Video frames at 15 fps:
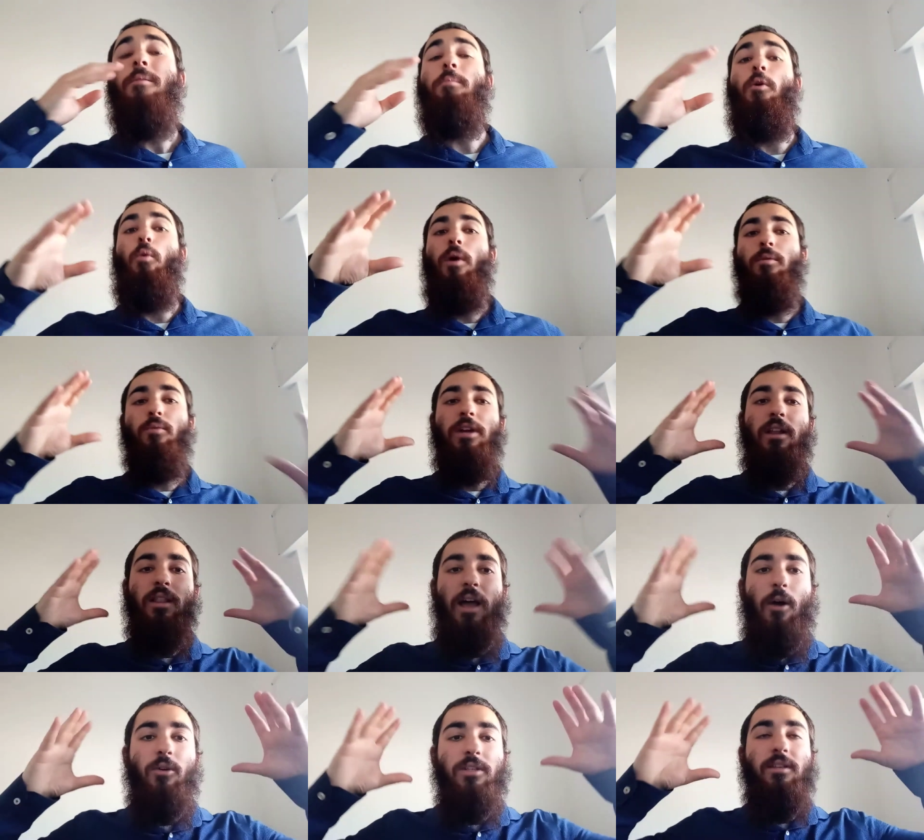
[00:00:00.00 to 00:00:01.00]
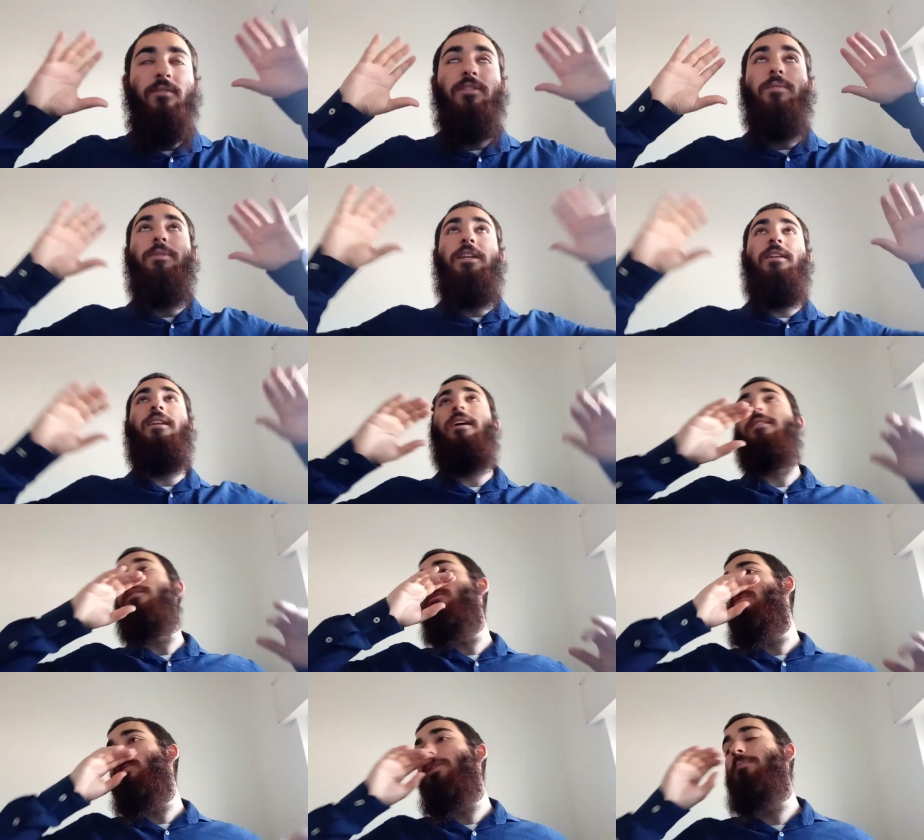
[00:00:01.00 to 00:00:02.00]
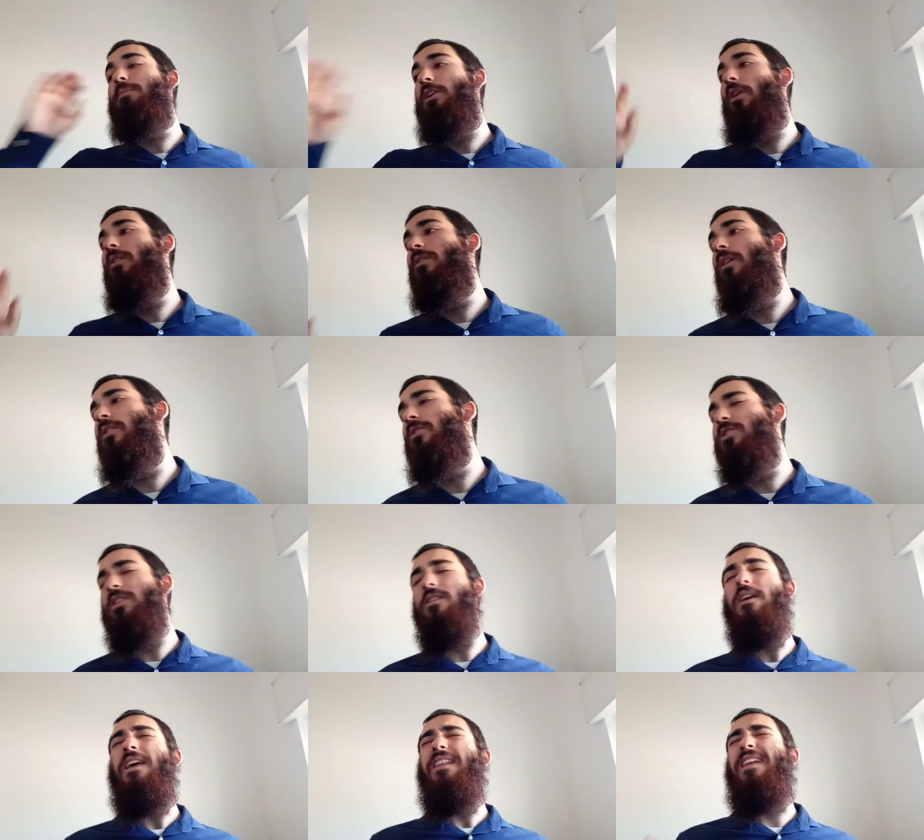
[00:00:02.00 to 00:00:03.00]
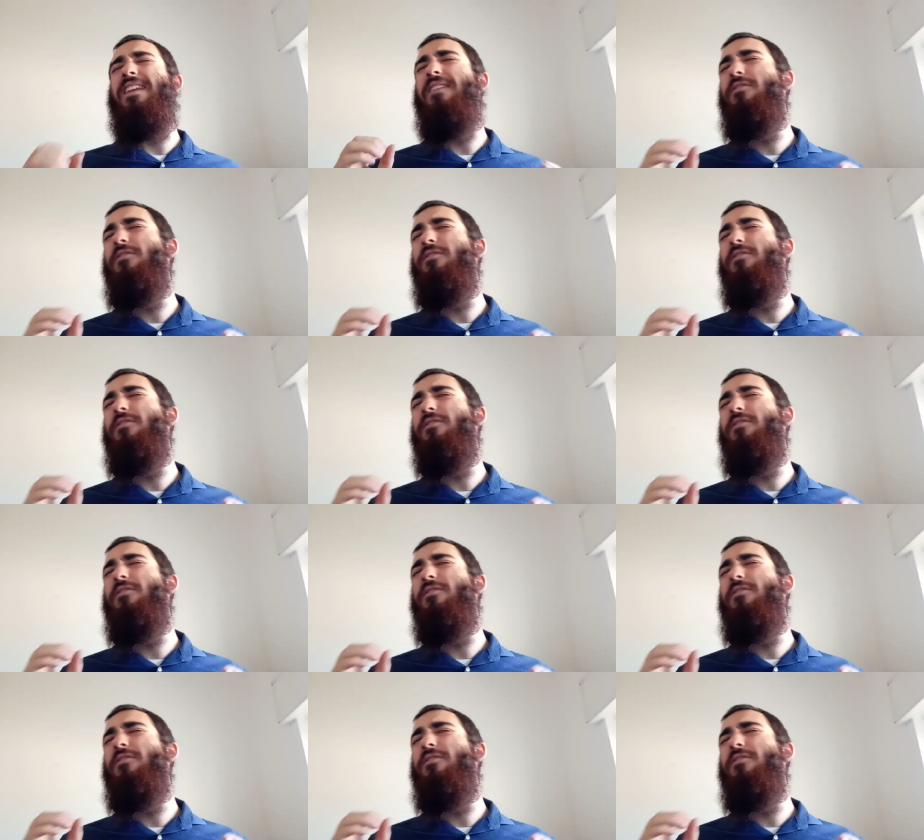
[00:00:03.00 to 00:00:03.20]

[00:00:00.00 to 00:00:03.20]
But when we allow ourselves to be connected to Hashem beyond logic, that